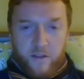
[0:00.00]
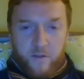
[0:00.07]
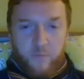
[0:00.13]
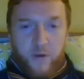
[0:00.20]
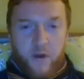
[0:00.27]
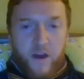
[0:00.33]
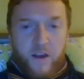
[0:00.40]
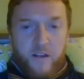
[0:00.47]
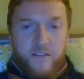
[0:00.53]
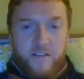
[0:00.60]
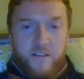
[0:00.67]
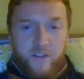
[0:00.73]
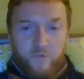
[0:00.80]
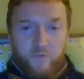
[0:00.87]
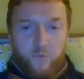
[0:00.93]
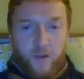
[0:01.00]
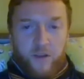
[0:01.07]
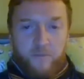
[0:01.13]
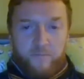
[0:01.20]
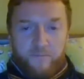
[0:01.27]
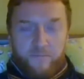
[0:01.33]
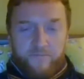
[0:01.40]
The part is a good
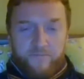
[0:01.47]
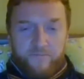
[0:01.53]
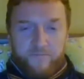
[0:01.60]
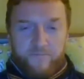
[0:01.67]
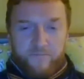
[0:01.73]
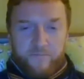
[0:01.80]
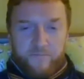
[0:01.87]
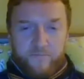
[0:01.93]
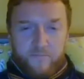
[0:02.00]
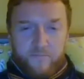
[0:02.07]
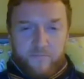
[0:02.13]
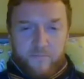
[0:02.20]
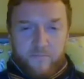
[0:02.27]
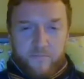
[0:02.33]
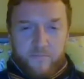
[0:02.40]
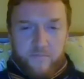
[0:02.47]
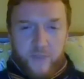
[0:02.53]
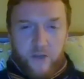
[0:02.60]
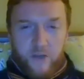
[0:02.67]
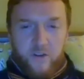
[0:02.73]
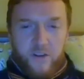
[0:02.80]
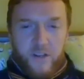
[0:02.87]
one,
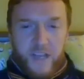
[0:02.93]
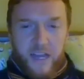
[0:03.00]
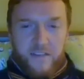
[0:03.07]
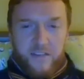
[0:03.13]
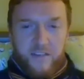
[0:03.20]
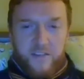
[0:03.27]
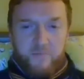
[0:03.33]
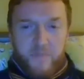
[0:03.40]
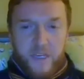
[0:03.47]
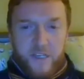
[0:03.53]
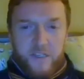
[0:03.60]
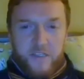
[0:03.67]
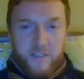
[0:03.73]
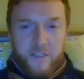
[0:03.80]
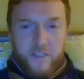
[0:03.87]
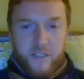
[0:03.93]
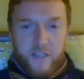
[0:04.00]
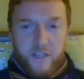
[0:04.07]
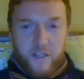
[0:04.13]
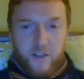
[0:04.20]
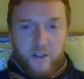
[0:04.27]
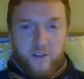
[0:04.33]
a coquettish minx
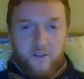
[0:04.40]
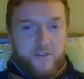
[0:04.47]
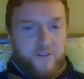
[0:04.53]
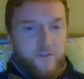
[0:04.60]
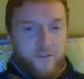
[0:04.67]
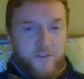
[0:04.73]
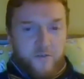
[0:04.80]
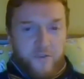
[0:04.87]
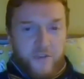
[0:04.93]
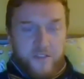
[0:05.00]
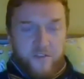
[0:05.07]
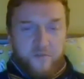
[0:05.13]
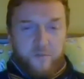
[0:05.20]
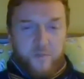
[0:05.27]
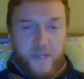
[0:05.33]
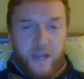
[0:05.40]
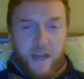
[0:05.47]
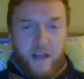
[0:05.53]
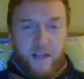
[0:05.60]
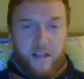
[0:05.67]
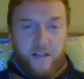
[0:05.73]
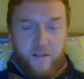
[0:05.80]
lost on the streets of
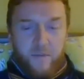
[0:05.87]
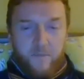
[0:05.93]
Pigalle.